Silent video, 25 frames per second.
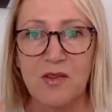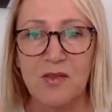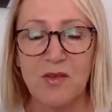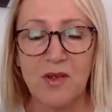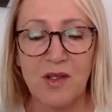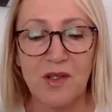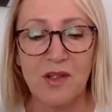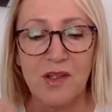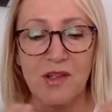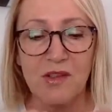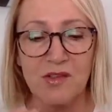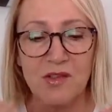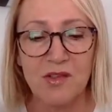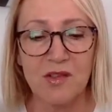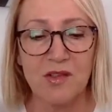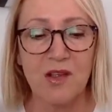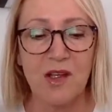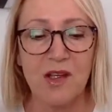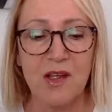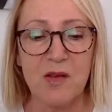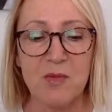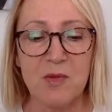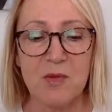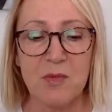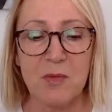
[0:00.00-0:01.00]
Religion
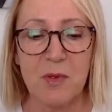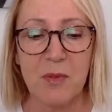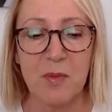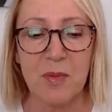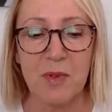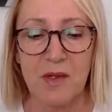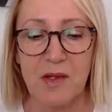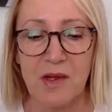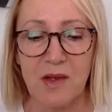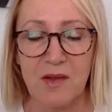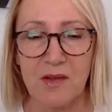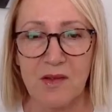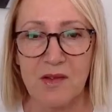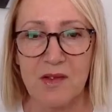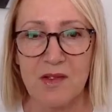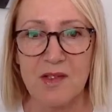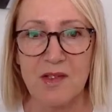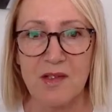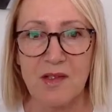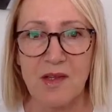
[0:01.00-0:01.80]
keeps people like this.